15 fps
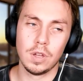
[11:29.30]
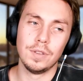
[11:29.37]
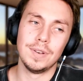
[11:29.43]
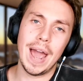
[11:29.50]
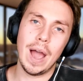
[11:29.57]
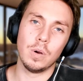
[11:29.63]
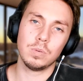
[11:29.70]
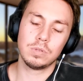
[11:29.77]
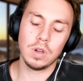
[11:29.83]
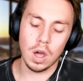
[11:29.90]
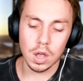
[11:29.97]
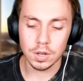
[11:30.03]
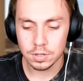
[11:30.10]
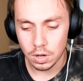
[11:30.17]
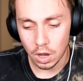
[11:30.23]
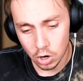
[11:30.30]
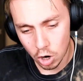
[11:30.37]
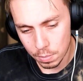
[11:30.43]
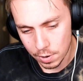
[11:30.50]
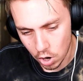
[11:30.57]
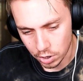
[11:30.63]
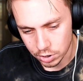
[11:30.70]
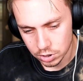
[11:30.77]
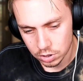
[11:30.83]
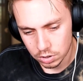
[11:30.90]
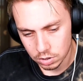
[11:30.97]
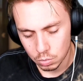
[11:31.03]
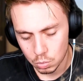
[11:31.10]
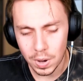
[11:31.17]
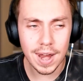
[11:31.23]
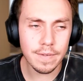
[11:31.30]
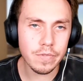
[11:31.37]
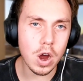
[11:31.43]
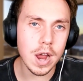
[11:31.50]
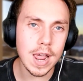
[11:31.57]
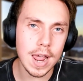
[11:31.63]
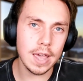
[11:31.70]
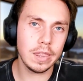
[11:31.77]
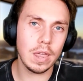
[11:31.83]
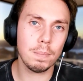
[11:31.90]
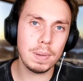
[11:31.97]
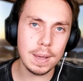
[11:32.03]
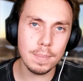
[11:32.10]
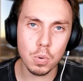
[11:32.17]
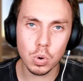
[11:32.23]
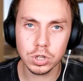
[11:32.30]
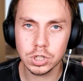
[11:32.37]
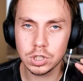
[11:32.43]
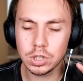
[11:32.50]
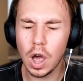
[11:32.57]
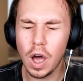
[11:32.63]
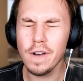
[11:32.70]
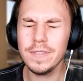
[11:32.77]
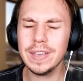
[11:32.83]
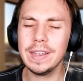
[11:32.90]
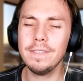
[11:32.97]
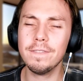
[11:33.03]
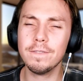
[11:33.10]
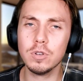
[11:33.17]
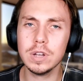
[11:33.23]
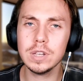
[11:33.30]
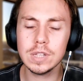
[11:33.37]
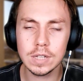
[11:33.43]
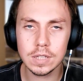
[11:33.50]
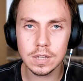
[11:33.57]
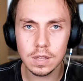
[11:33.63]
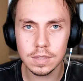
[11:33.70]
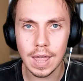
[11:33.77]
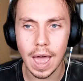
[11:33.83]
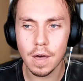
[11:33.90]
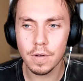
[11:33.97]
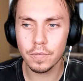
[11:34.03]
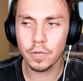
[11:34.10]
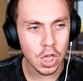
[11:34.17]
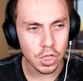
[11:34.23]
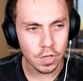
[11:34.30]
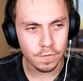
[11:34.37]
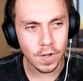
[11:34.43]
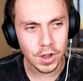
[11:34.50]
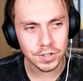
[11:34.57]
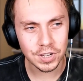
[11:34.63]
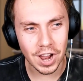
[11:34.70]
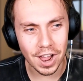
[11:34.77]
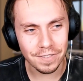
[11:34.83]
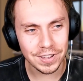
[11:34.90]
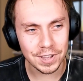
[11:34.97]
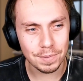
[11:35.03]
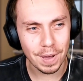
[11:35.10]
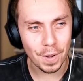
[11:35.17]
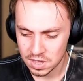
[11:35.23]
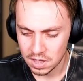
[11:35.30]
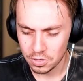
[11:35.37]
Now, guys, I've got to be honest. Whenever I hear that people are starving and freezing to death, the first thing I think about,